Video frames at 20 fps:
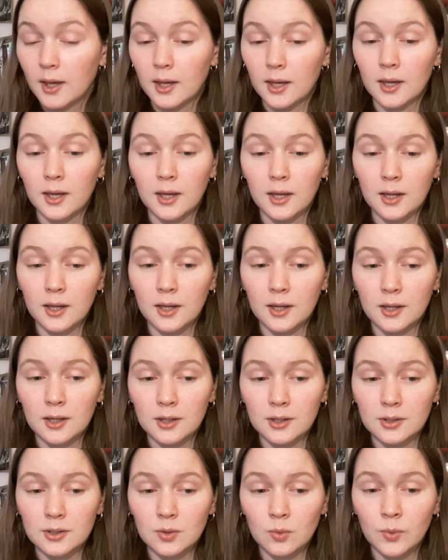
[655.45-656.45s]

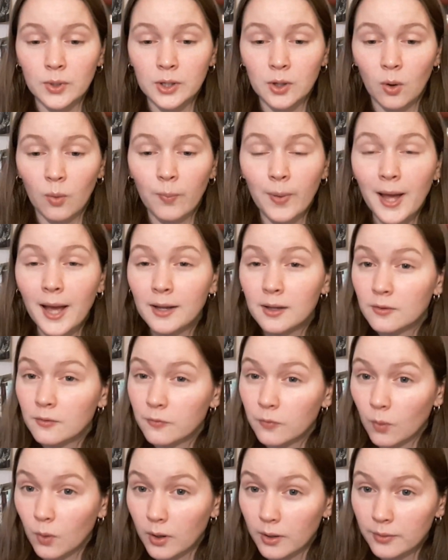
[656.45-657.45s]
And we go back and
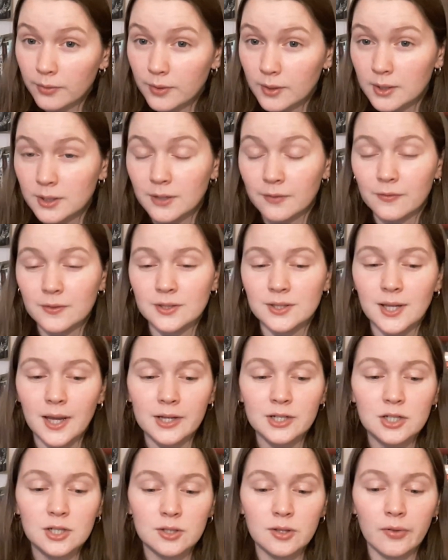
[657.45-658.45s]
forth in different
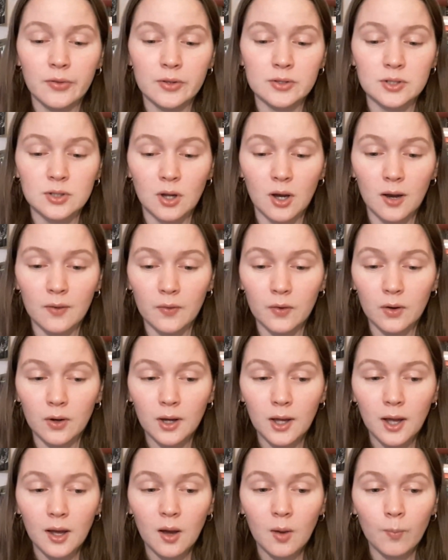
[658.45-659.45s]
sections in this
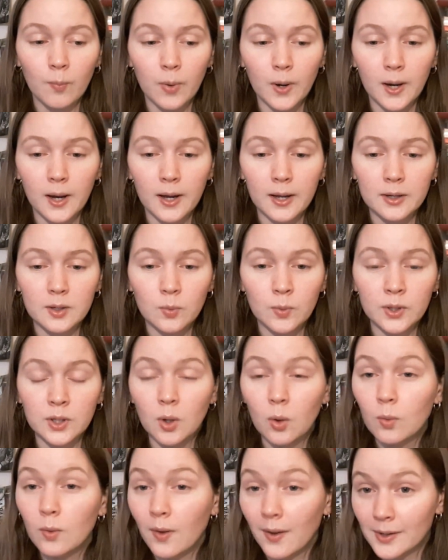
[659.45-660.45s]
novel, but we
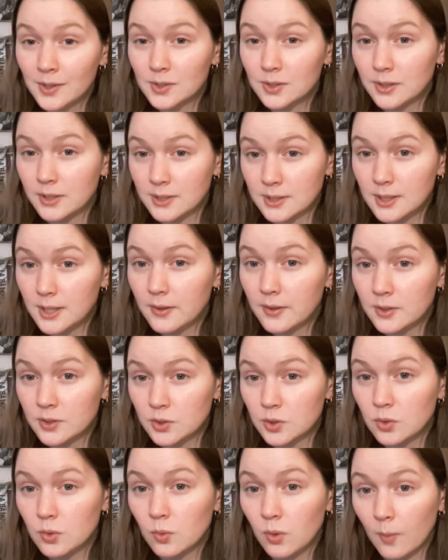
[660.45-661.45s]
don't actually see these
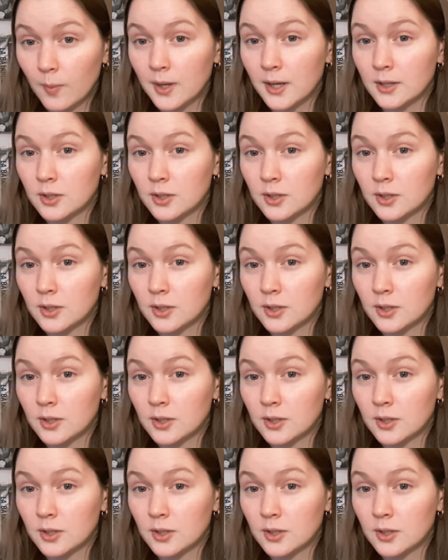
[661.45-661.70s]
two women